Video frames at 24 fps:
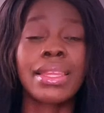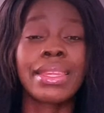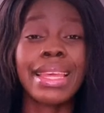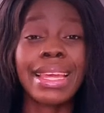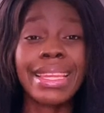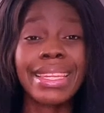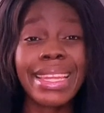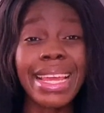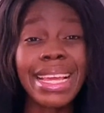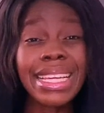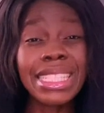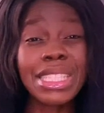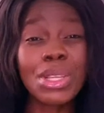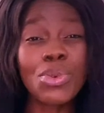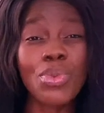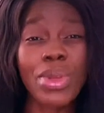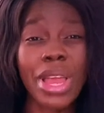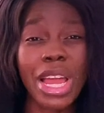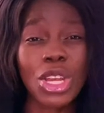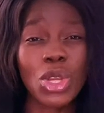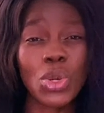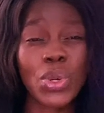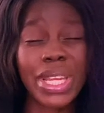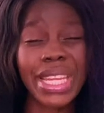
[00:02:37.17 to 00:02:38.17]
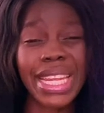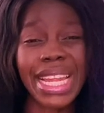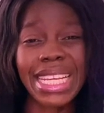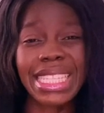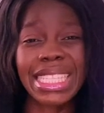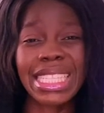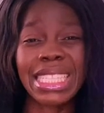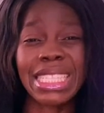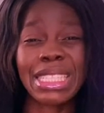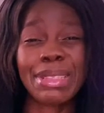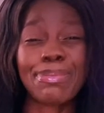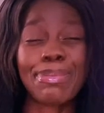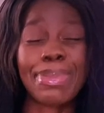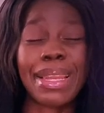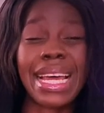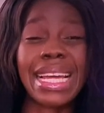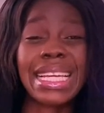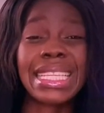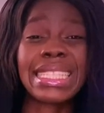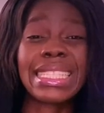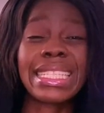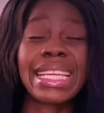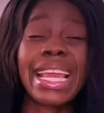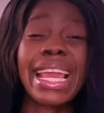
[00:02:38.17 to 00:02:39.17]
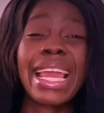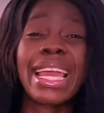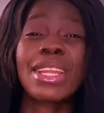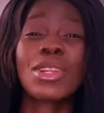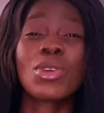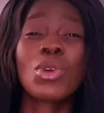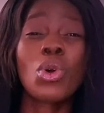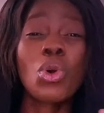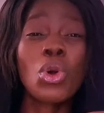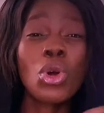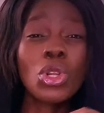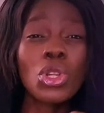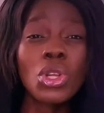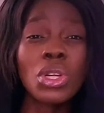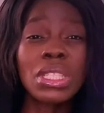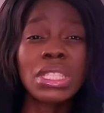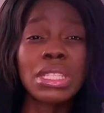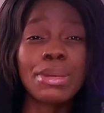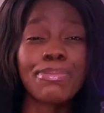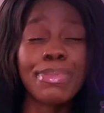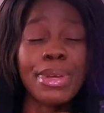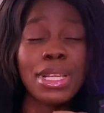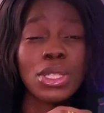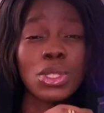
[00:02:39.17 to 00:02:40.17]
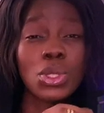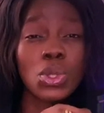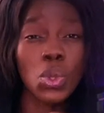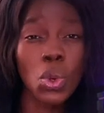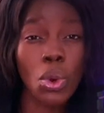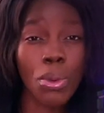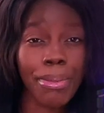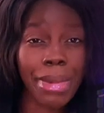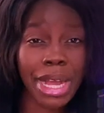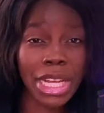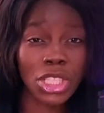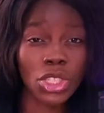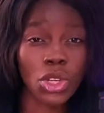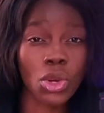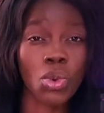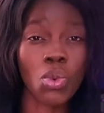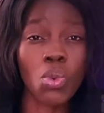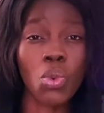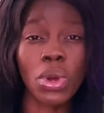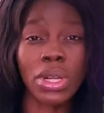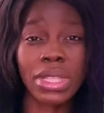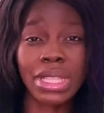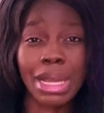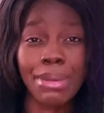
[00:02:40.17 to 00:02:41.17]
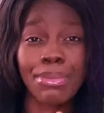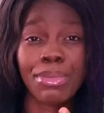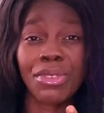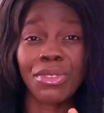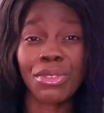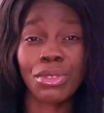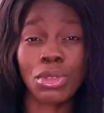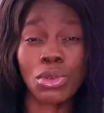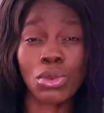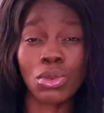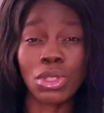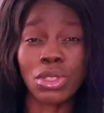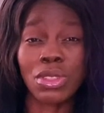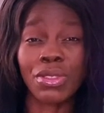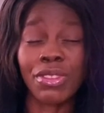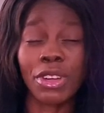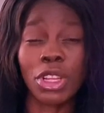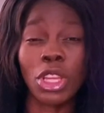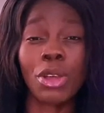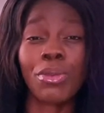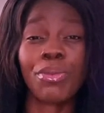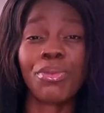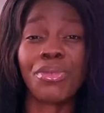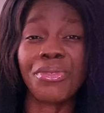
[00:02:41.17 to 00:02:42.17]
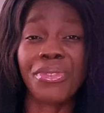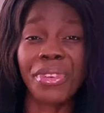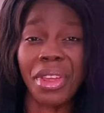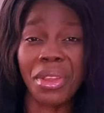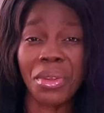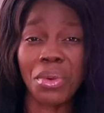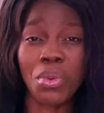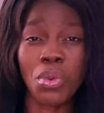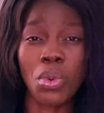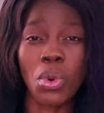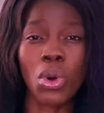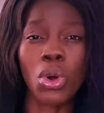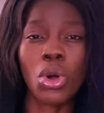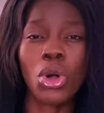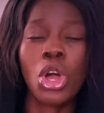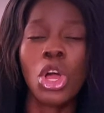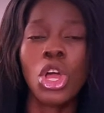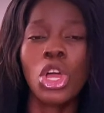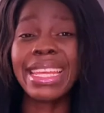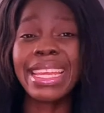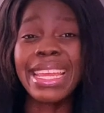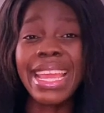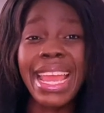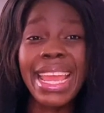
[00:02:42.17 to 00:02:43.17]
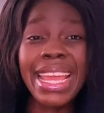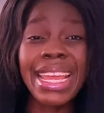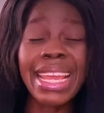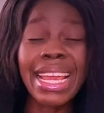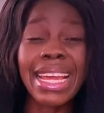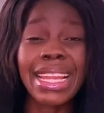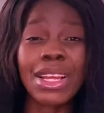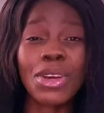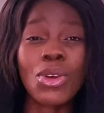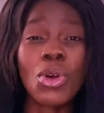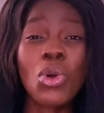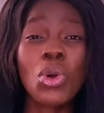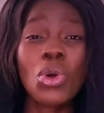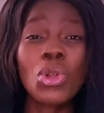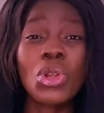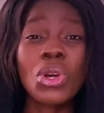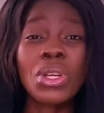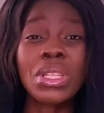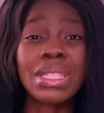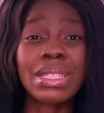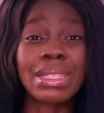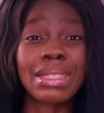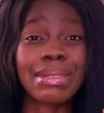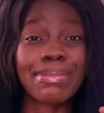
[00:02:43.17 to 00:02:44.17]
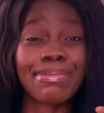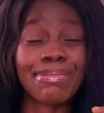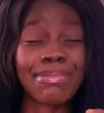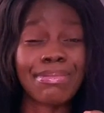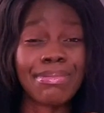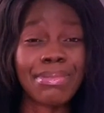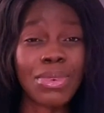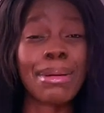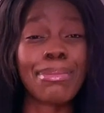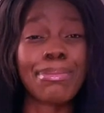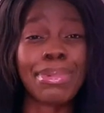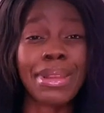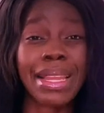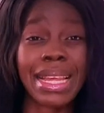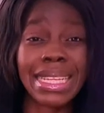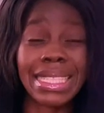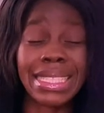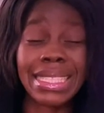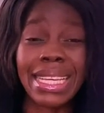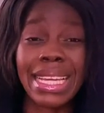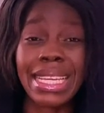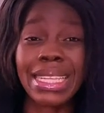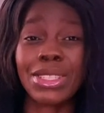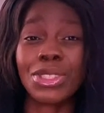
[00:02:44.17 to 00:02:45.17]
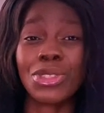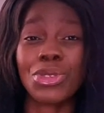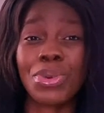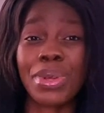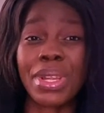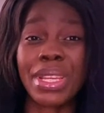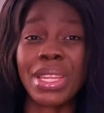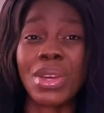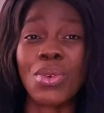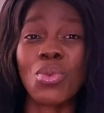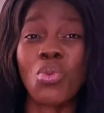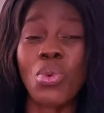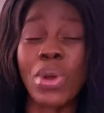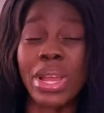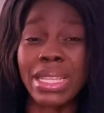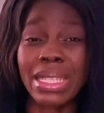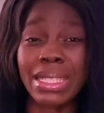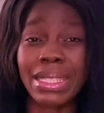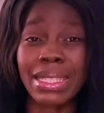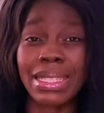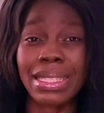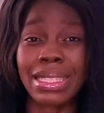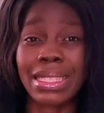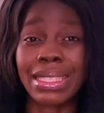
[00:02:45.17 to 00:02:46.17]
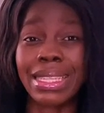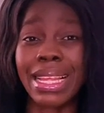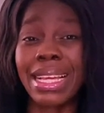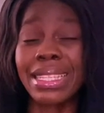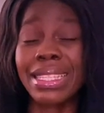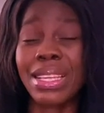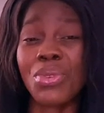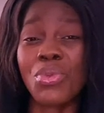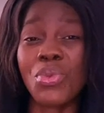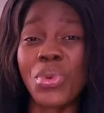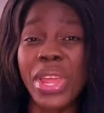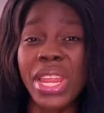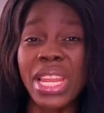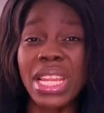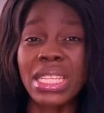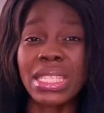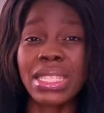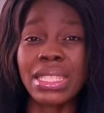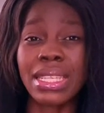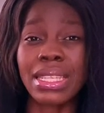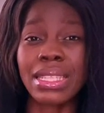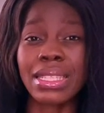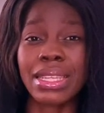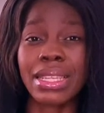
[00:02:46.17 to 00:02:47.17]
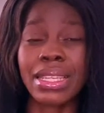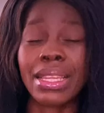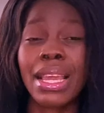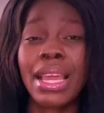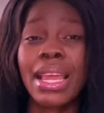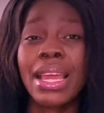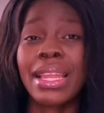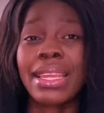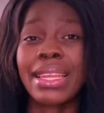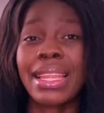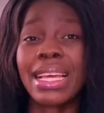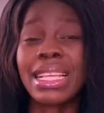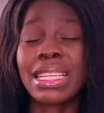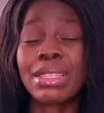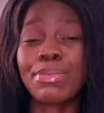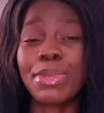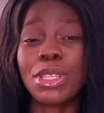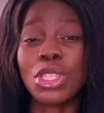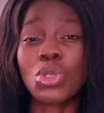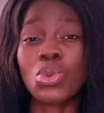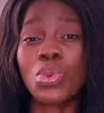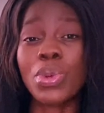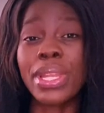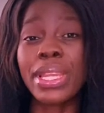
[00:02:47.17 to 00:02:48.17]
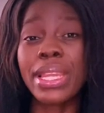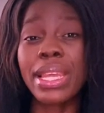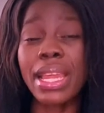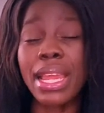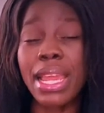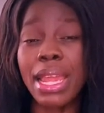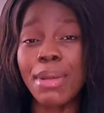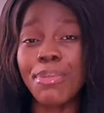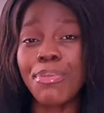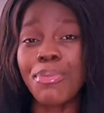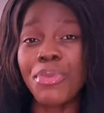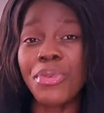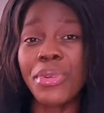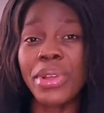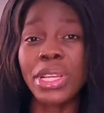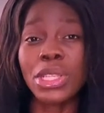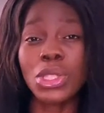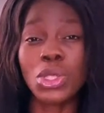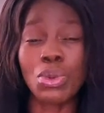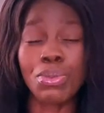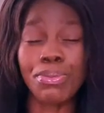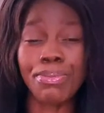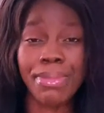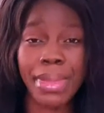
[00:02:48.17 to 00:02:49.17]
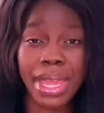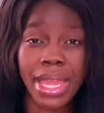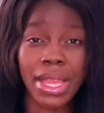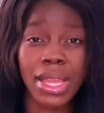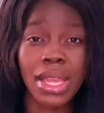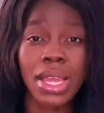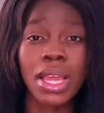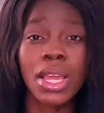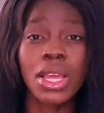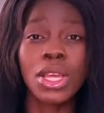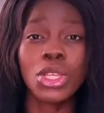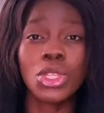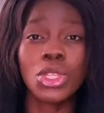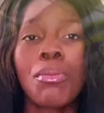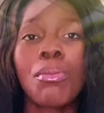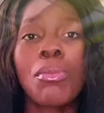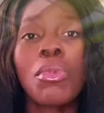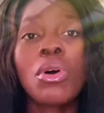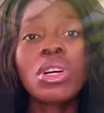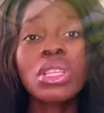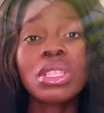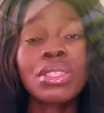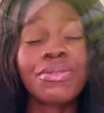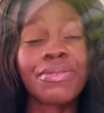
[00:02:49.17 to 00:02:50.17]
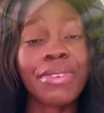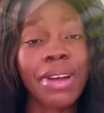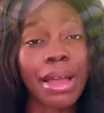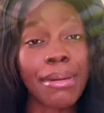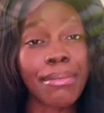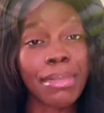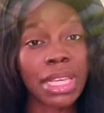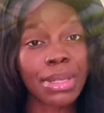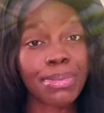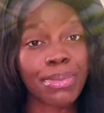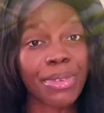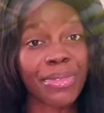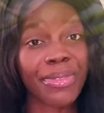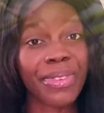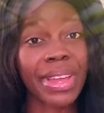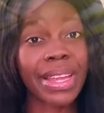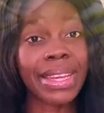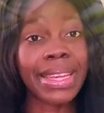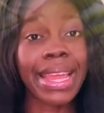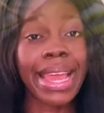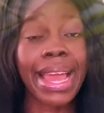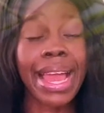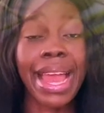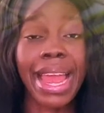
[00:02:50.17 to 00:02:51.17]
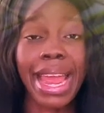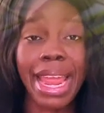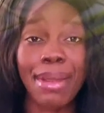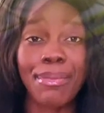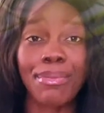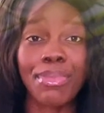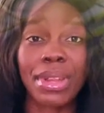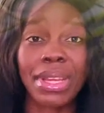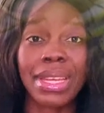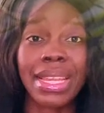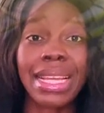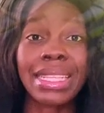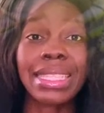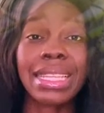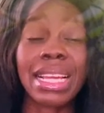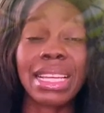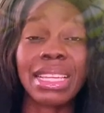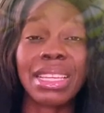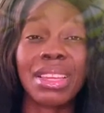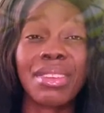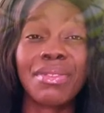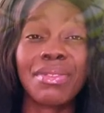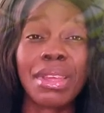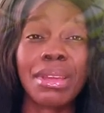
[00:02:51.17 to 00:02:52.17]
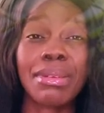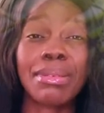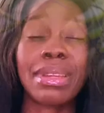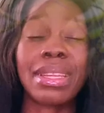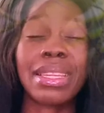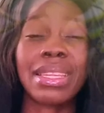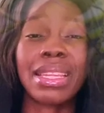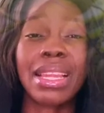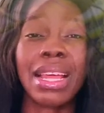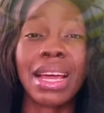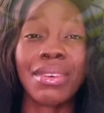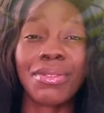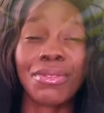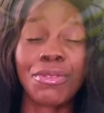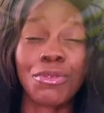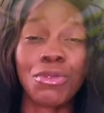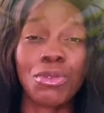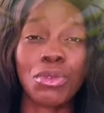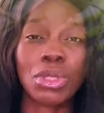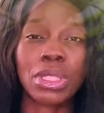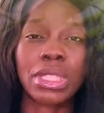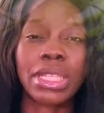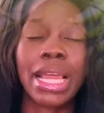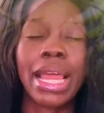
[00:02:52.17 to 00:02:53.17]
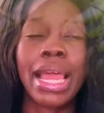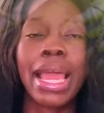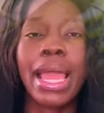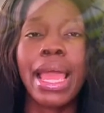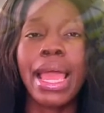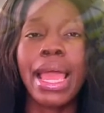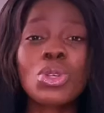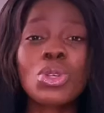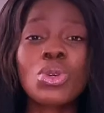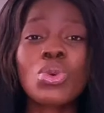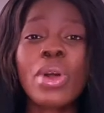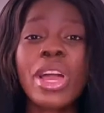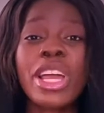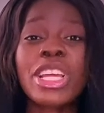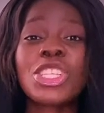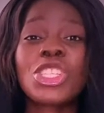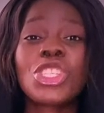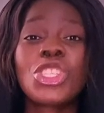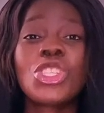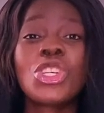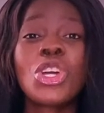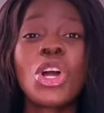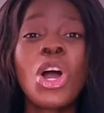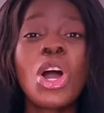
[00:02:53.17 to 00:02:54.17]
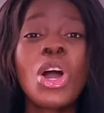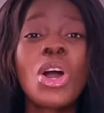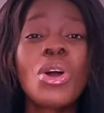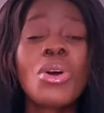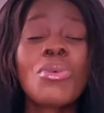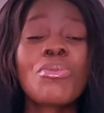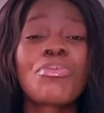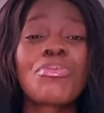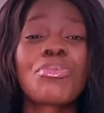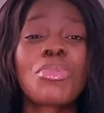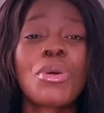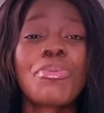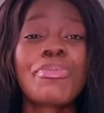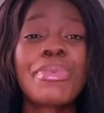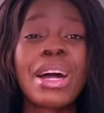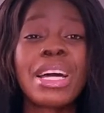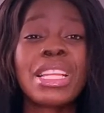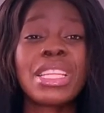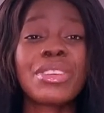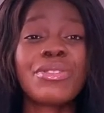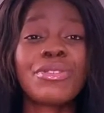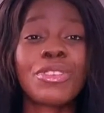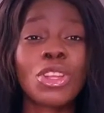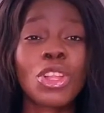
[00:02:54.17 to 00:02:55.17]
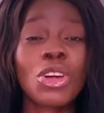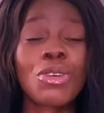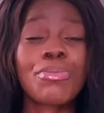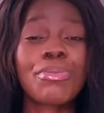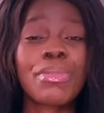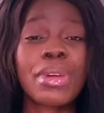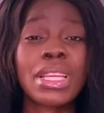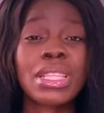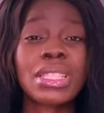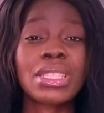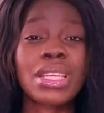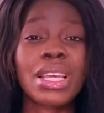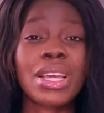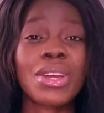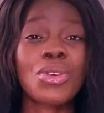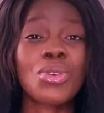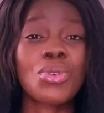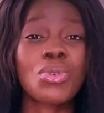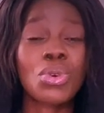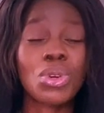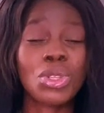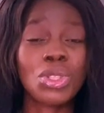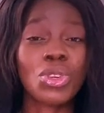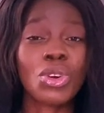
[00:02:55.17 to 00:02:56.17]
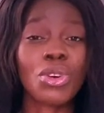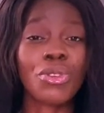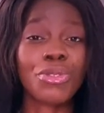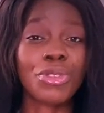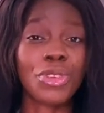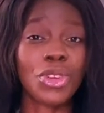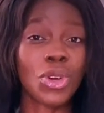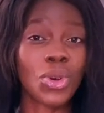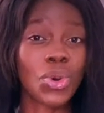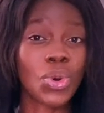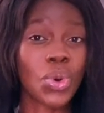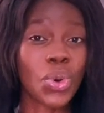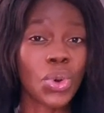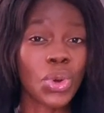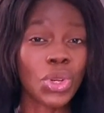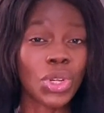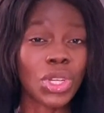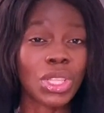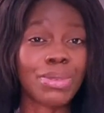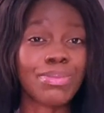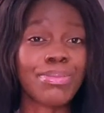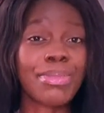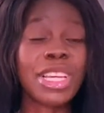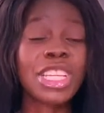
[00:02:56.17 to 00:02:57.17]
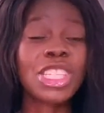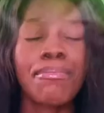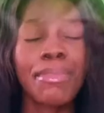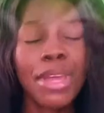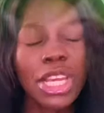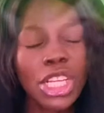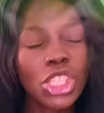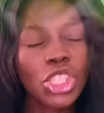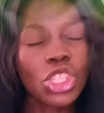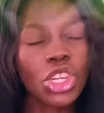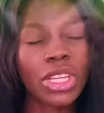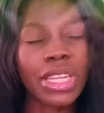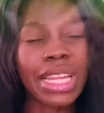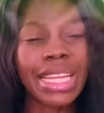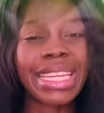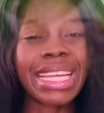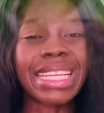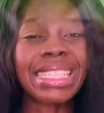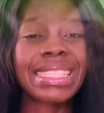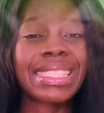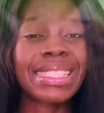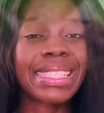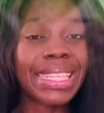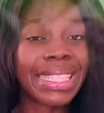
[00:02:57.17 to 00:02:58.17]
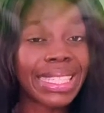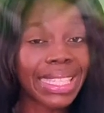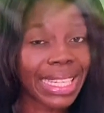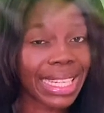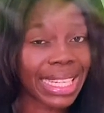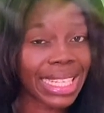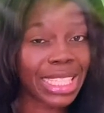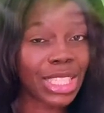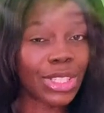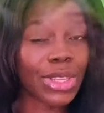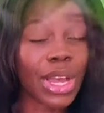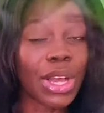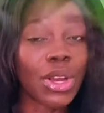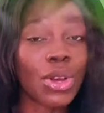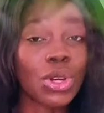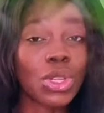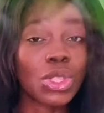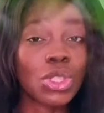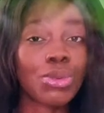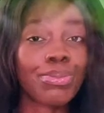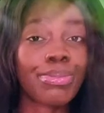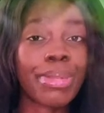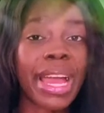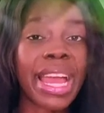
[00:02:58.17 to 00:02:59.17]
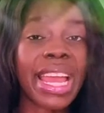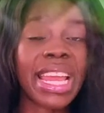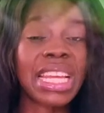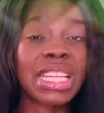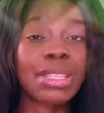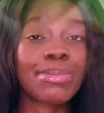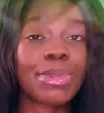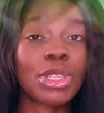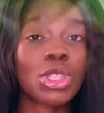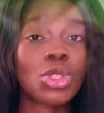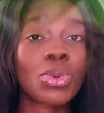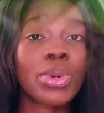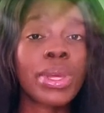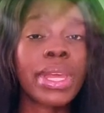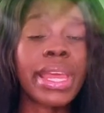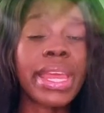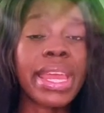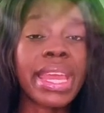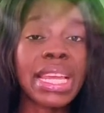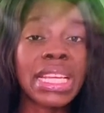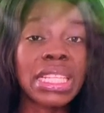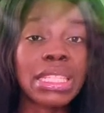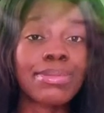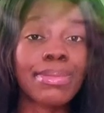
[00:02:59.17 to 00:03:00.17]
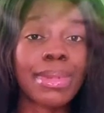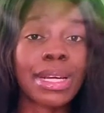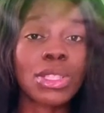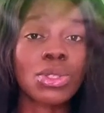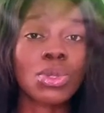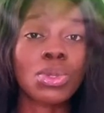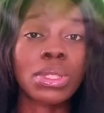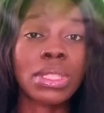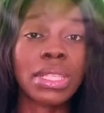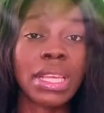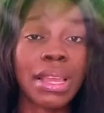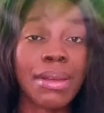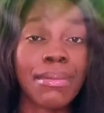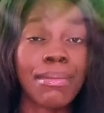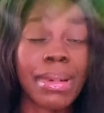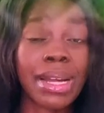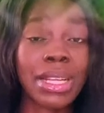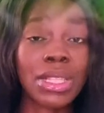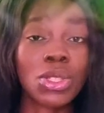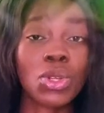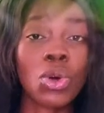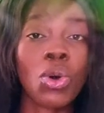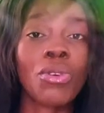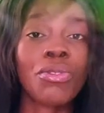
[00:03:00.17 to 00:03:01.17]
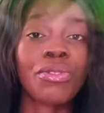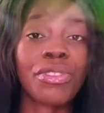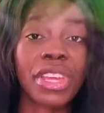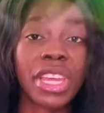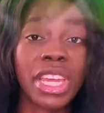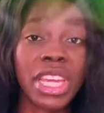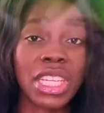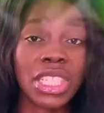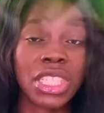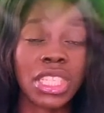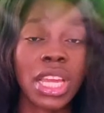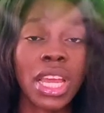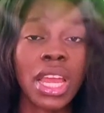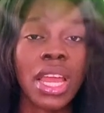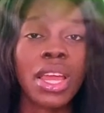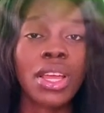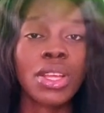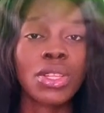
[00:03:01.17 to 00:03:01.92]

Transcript: the next thing we are looking at is planting, and coconut depends so much on water to develop very well. And here in Ghana, coconuts are planted during the wet season, that's the rainy season, that's between April to May. Most farmers prefer the hybrid that can give them enough fruit. To ensure proper development and growth of your coconut, make sure that the seedlings you are going to buy is between 8 months to 10 months of age